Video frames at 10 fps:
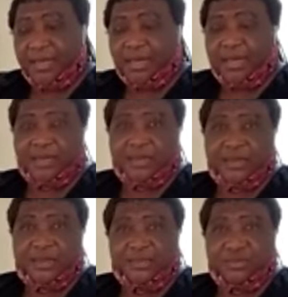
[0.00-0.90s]
And
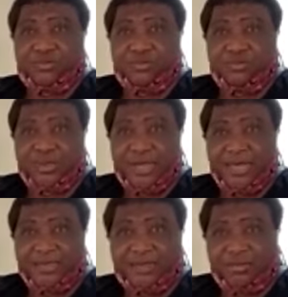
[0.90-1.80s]

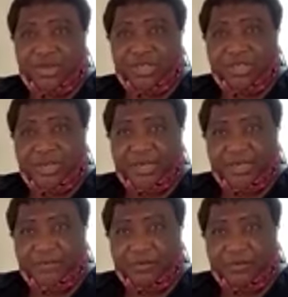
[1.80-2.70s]
that's money they get
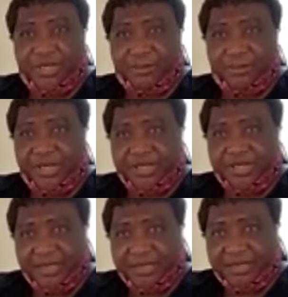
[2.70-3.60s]
from the
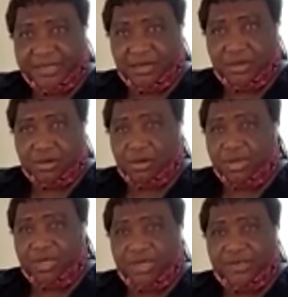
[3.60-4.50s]
bead
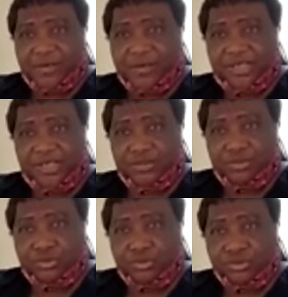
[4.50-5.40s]
or any craft they
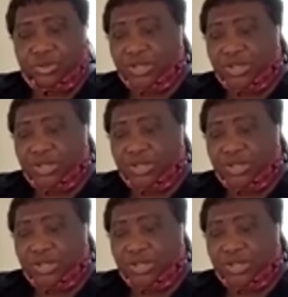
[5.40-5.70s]
do,